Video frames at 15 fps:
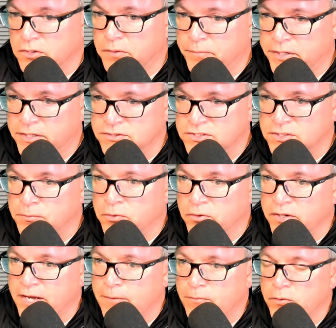was going to be a
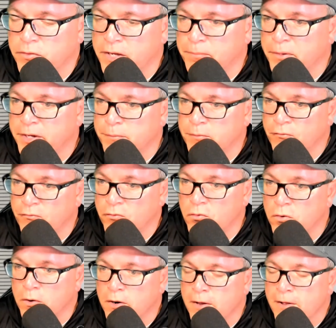similar game that they played
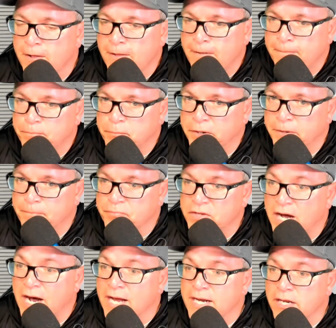before. But
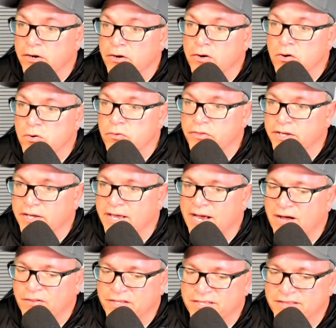I didn't know that
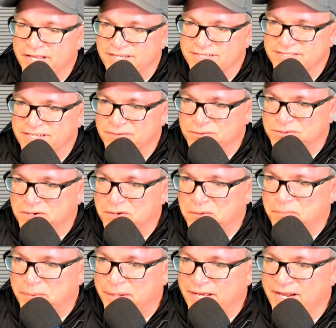Callie Legsden was going
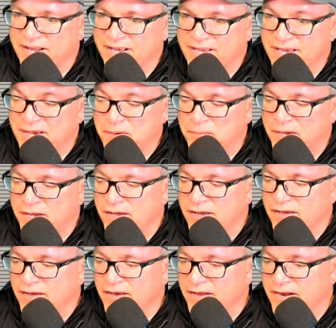to play in that game.
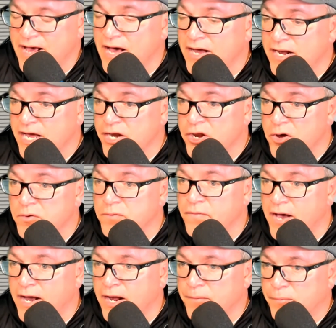And had I known
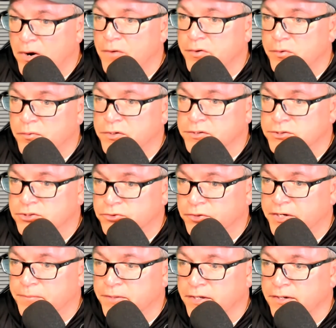that, I probably would have
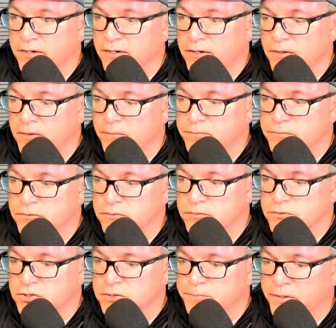streamed it,
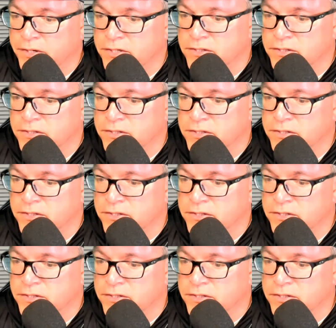just